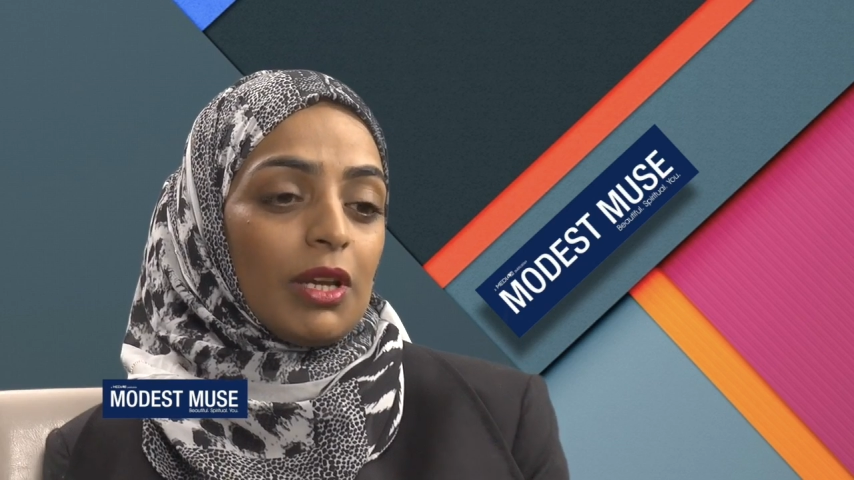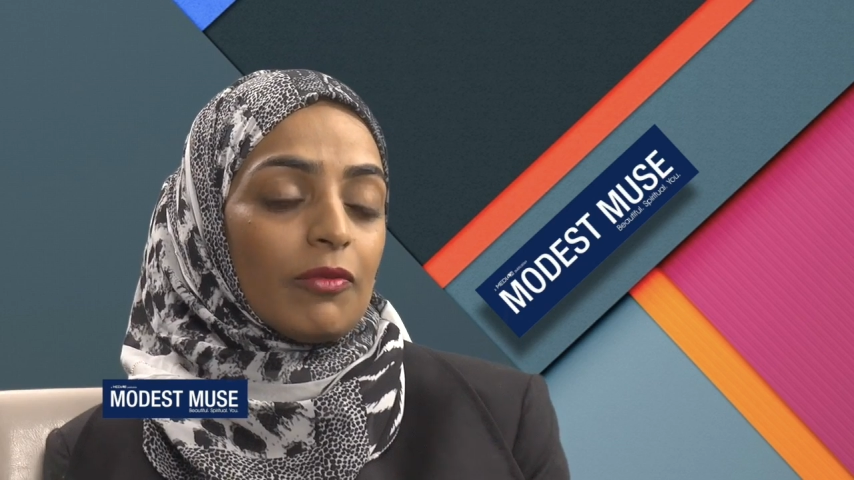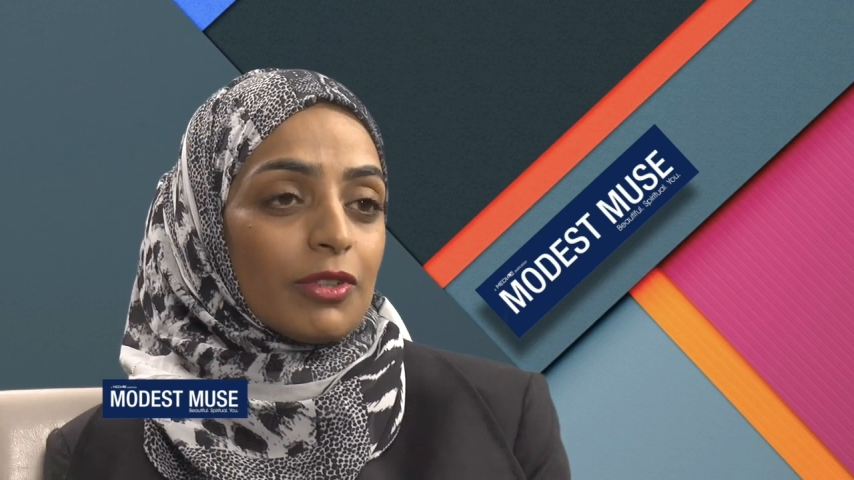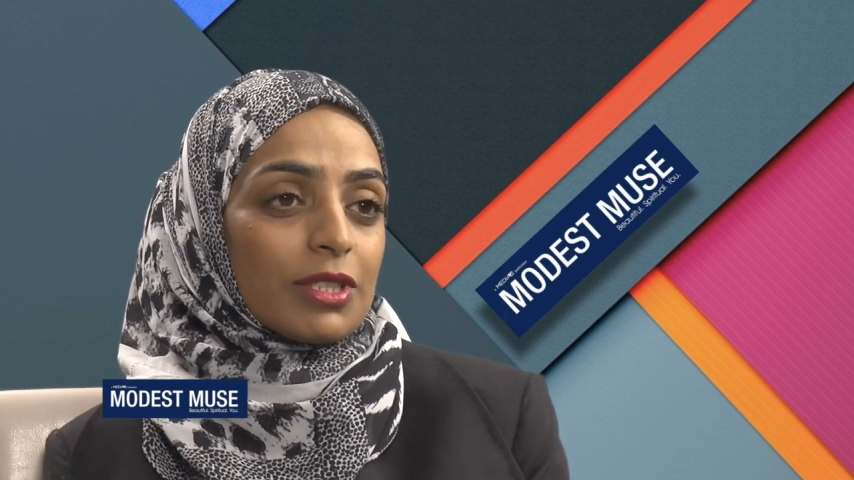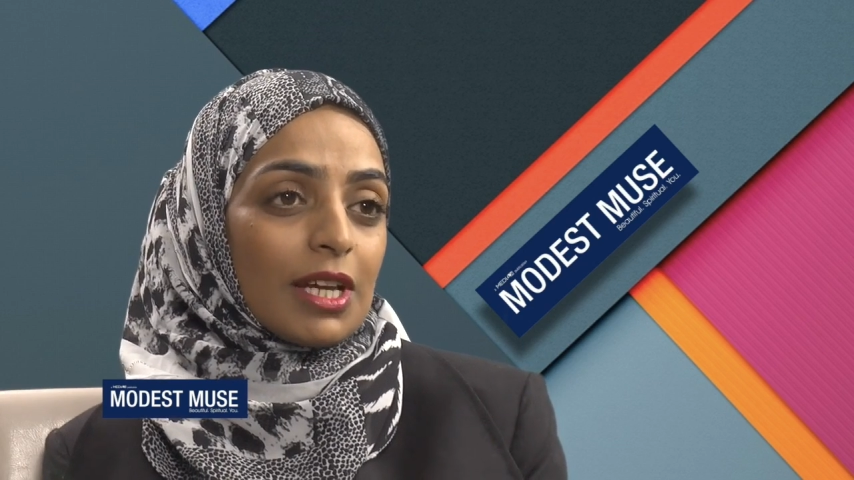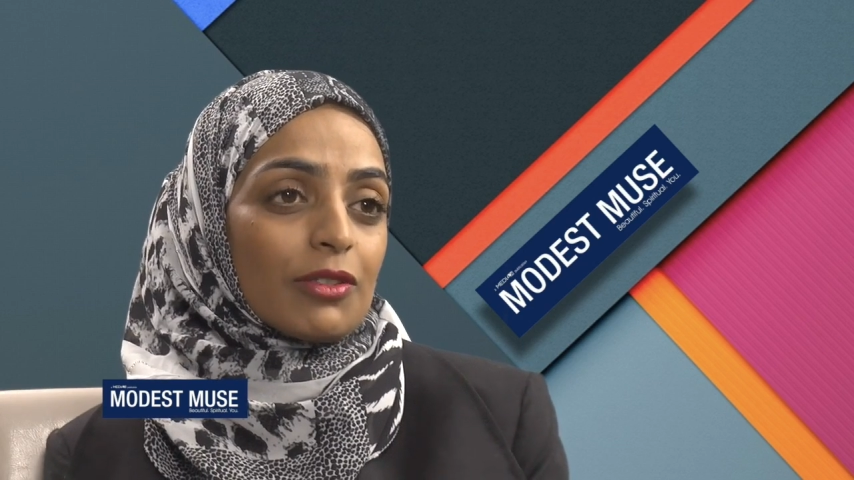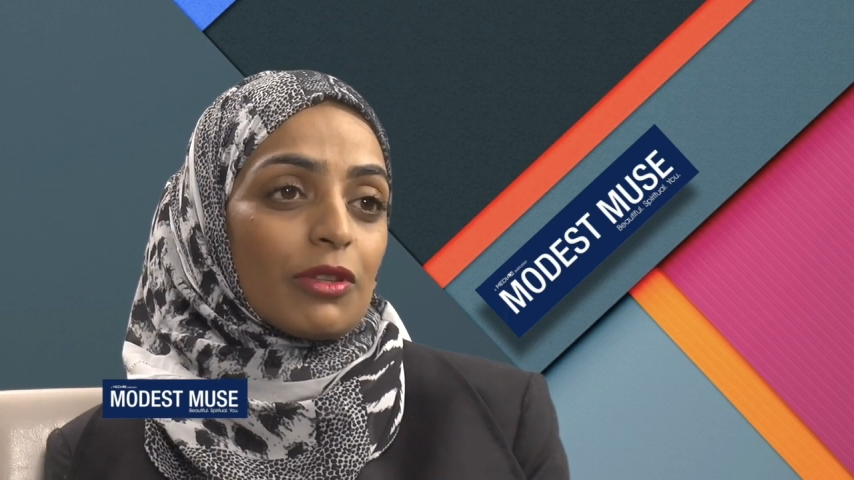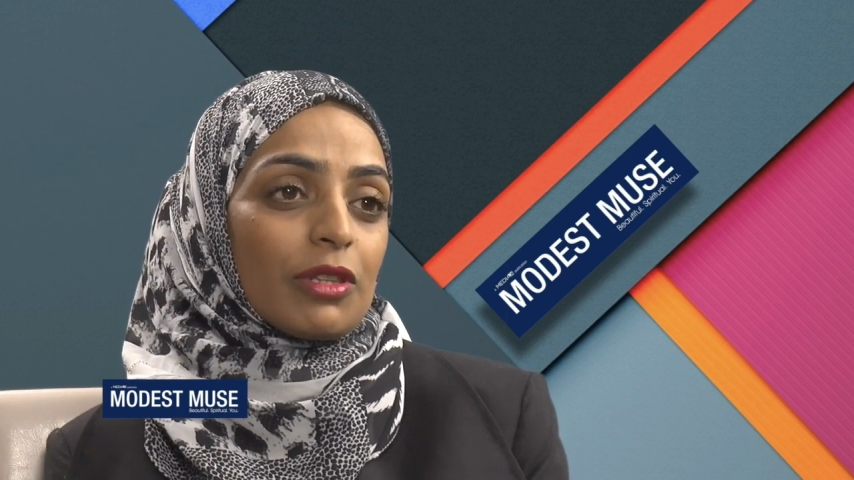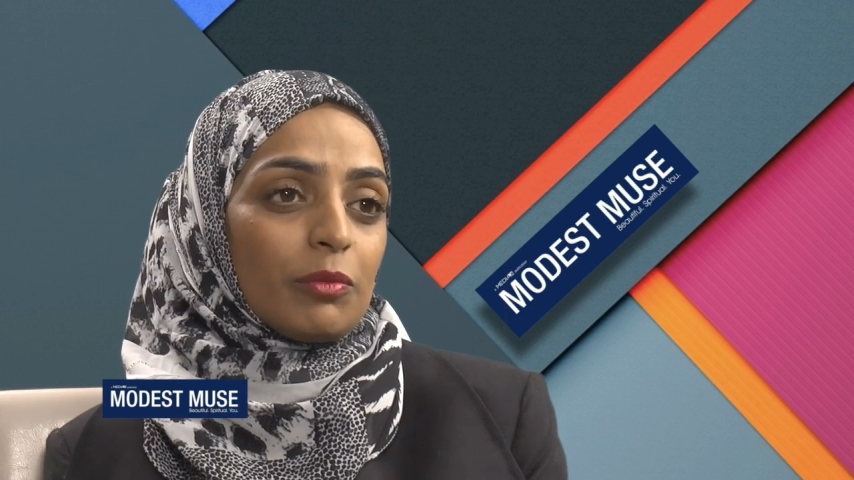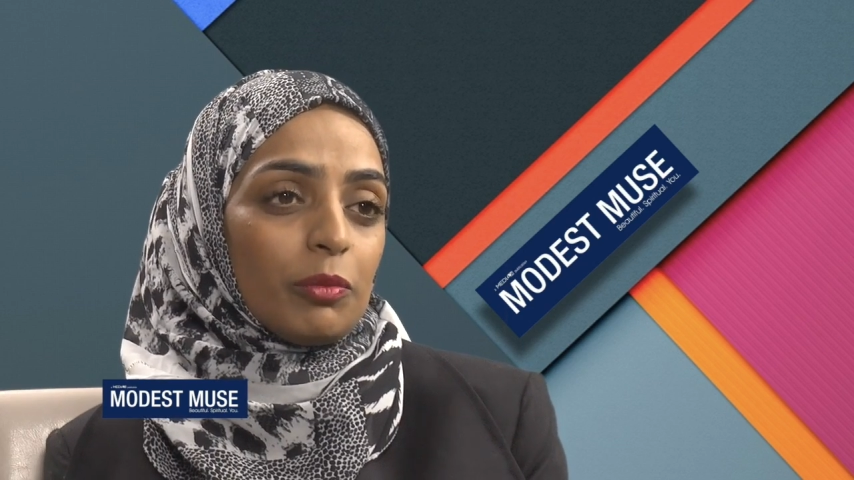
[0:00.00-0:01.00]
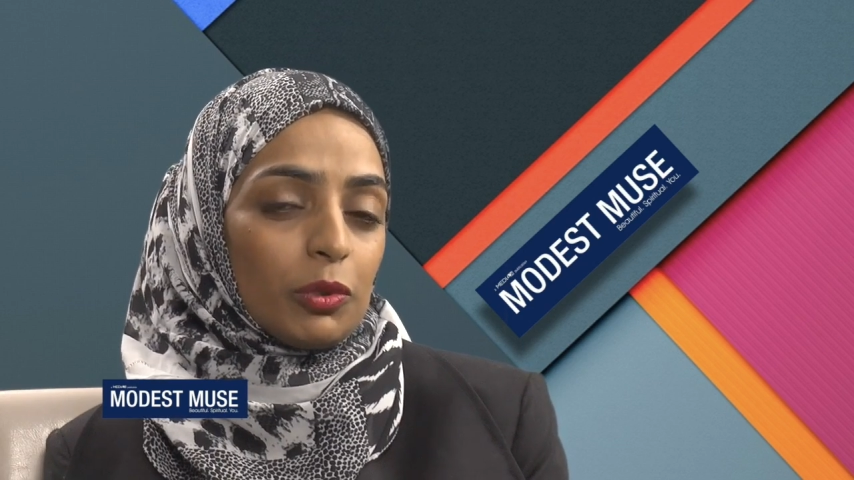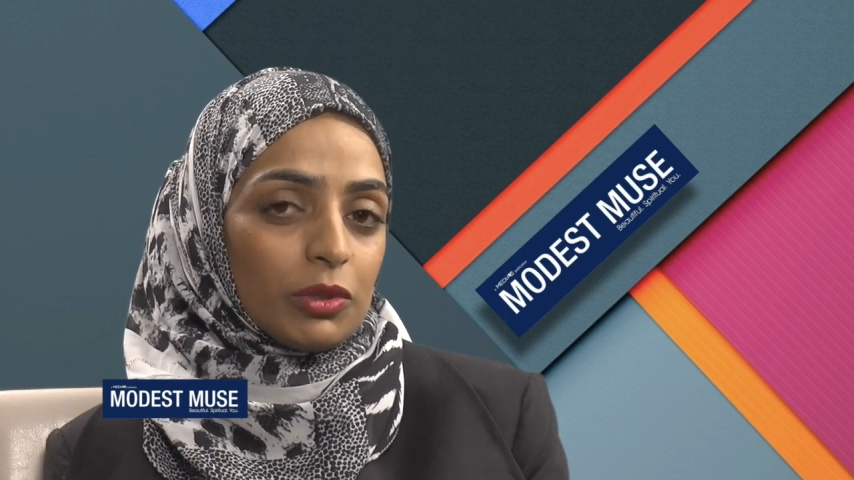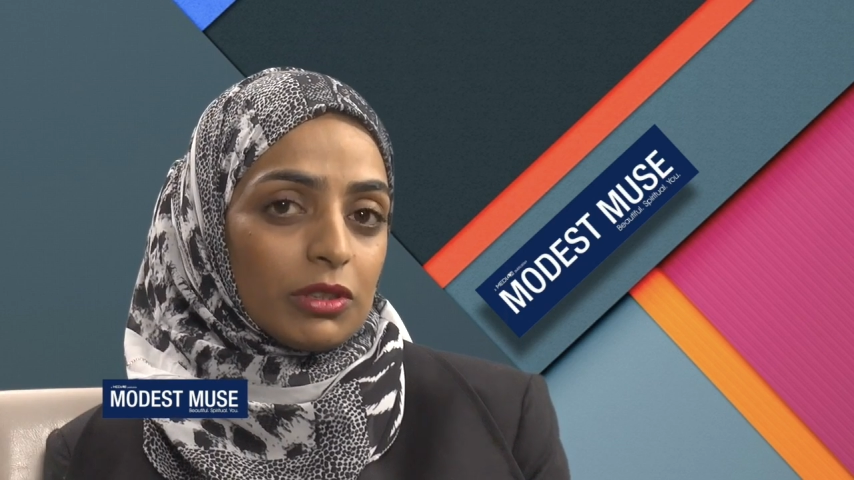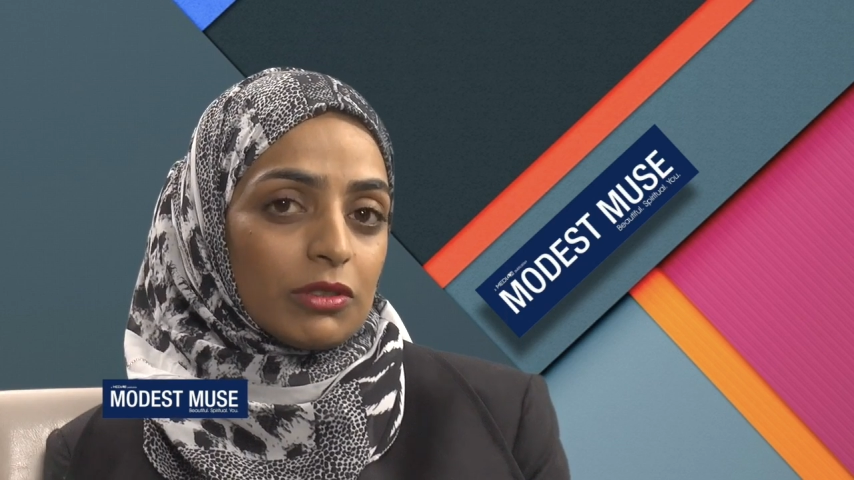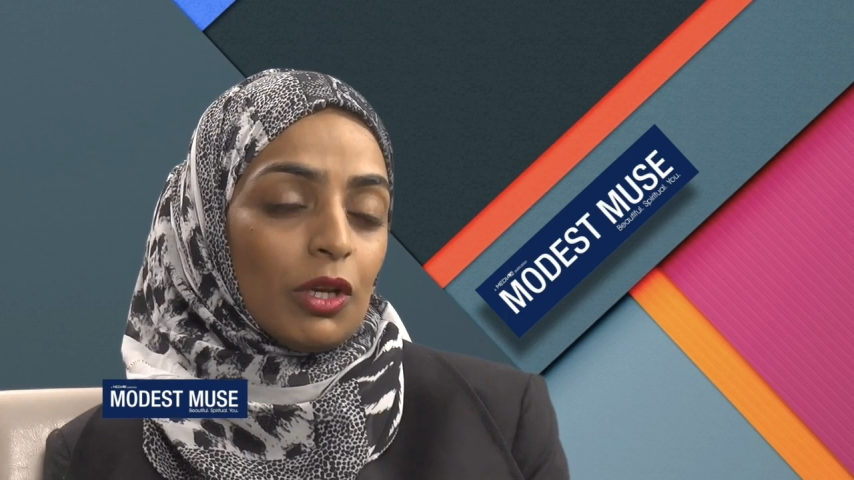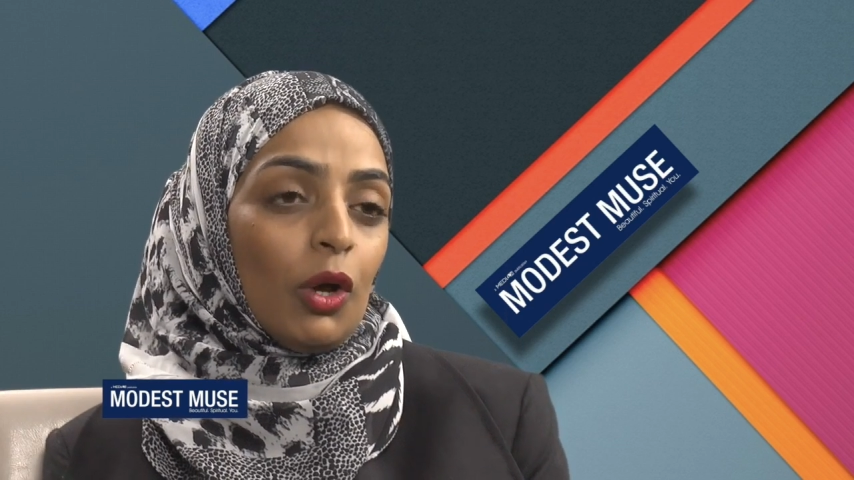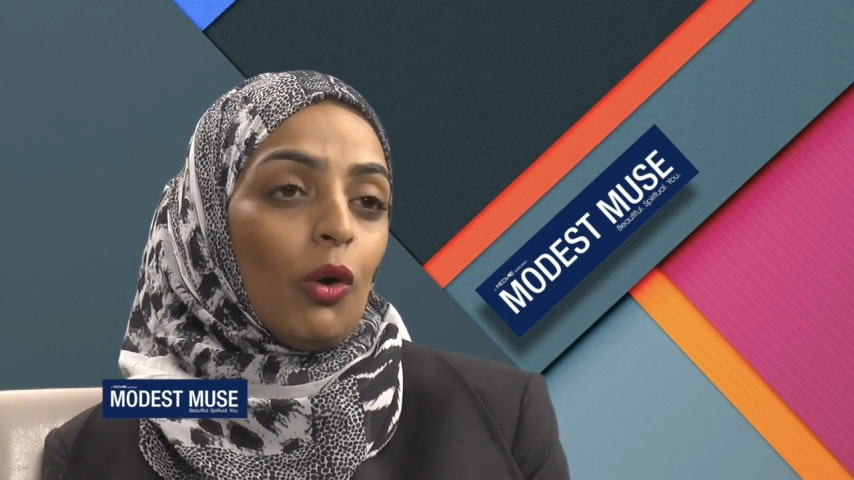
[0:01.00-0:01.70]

emphasize on the importance,